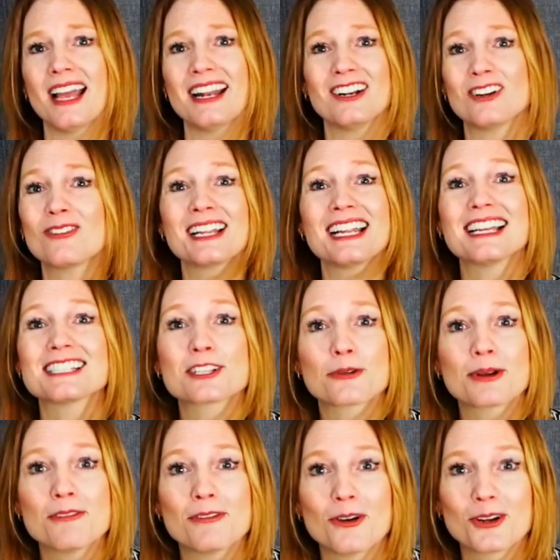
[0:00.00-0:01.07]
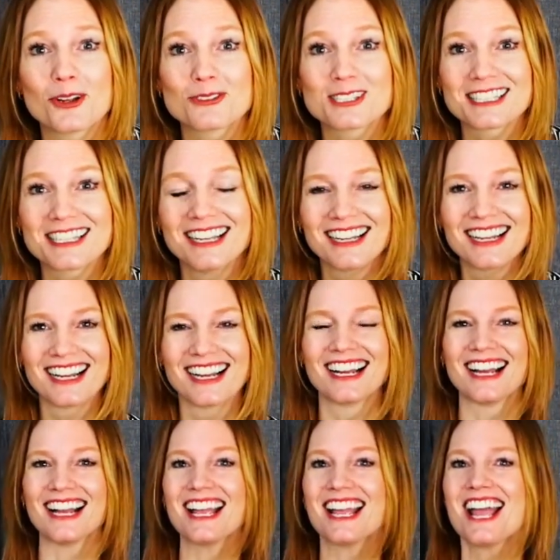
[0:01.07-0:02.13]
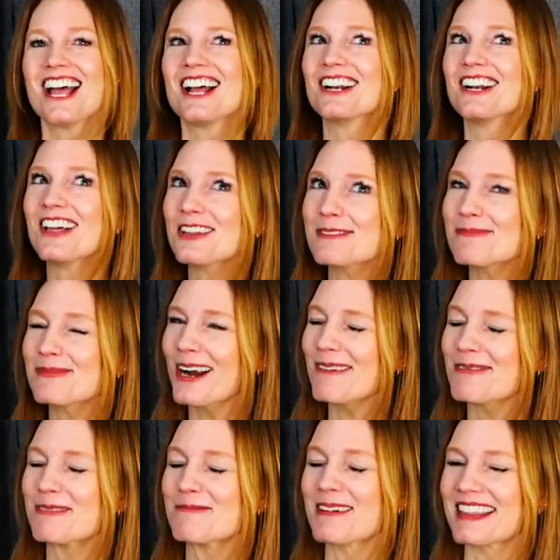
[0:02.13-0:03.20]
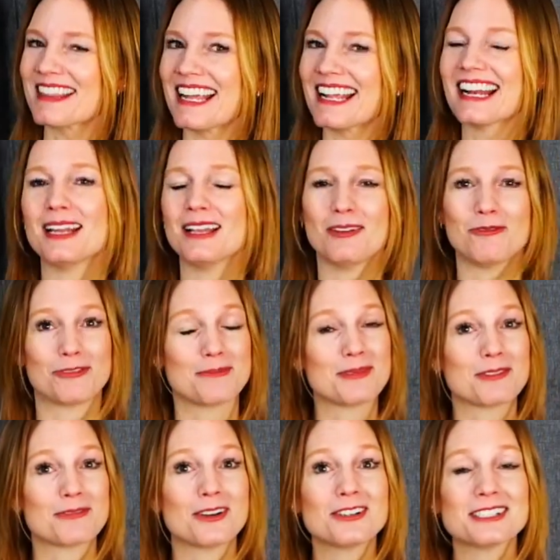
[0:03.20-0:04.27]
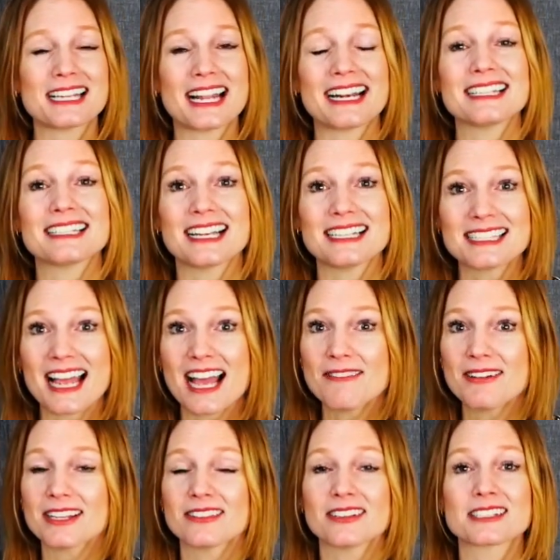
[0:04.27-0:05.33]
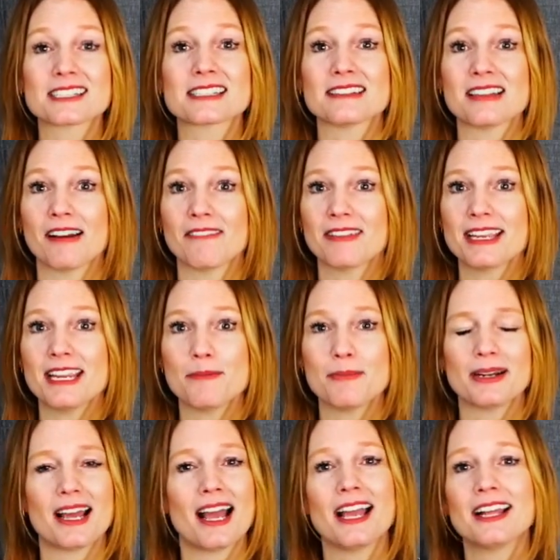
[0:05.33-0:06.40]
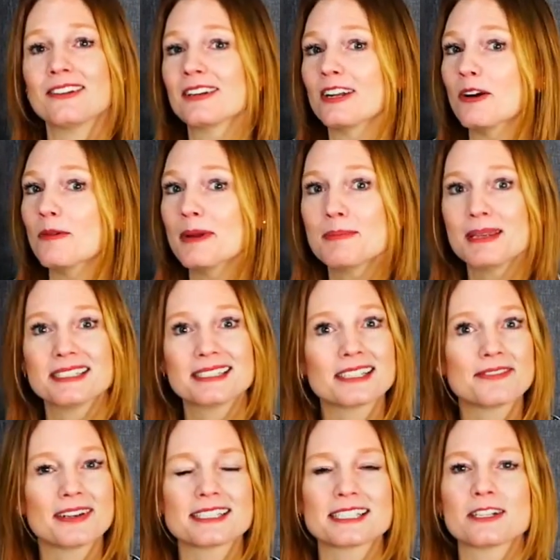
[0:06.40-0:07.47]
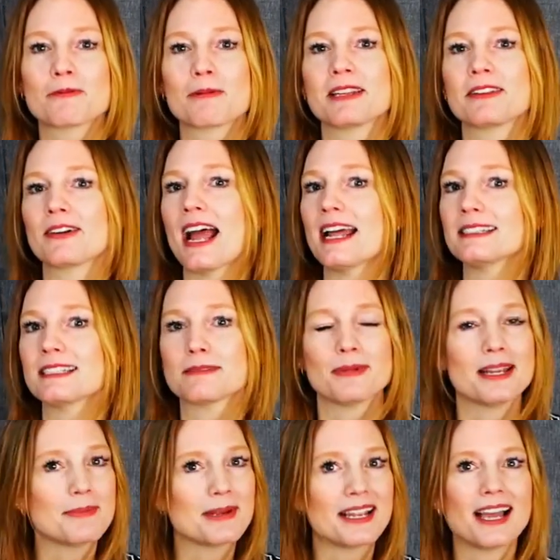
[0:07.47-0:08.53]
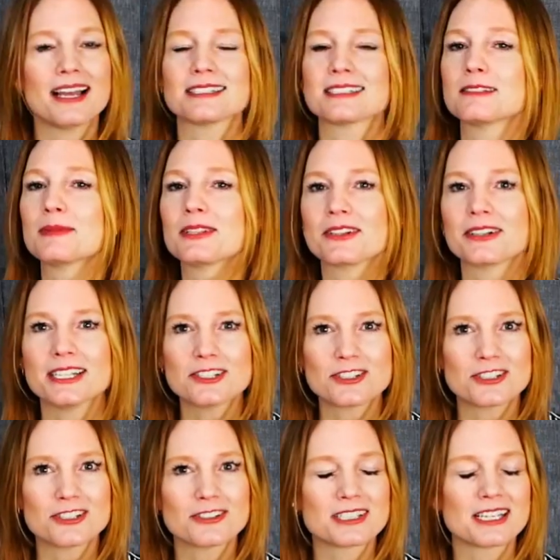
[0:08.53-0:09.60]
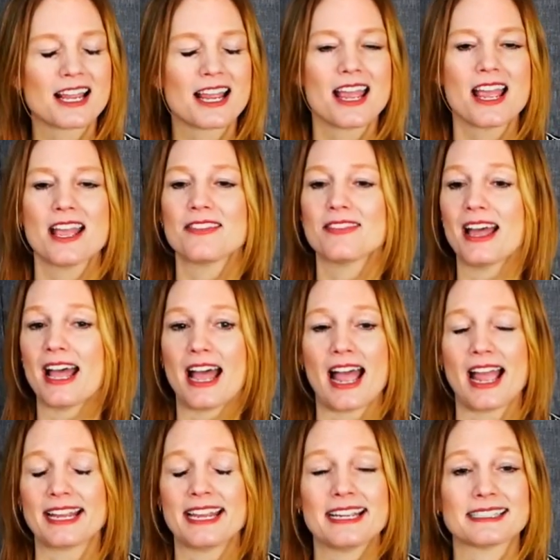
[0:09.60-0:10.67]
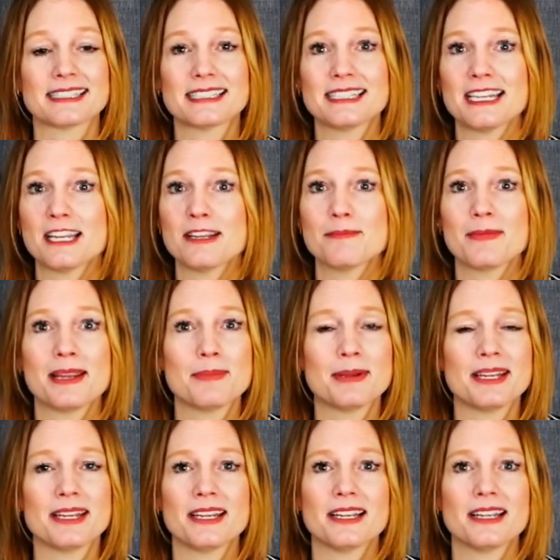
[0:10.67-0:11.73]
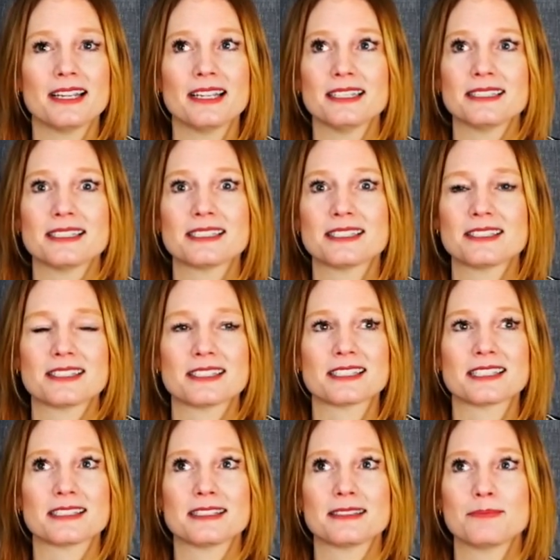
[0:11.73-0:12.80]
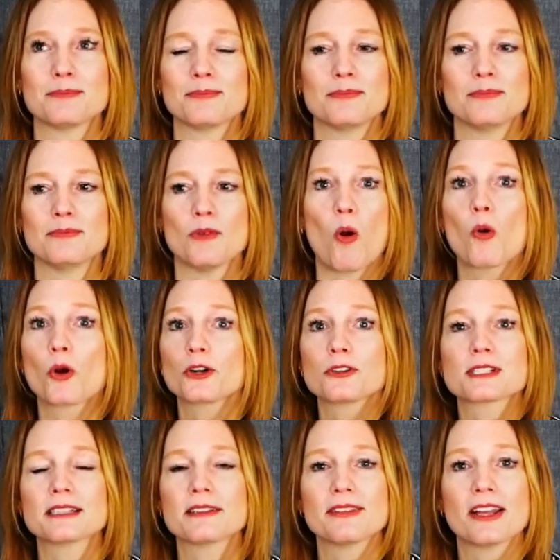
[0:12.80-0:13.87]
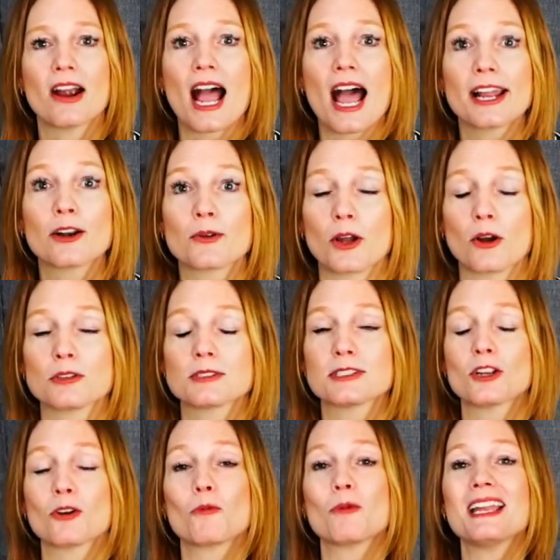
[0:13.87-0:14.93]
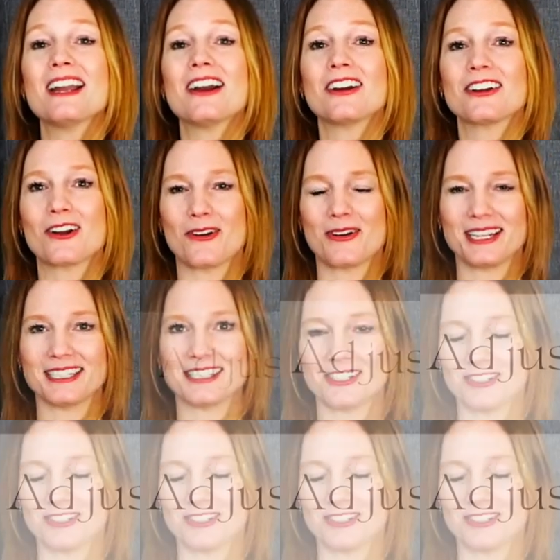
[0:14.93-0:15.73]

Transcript: and it only has 3 photos. Another problem with it, from the photos that it does have, it looks lovely, but I don't know, maybe it's infested with rats. Maybe it has some other issues that I can't see. Maybe it's just hoarders live there. I don't know. So we are going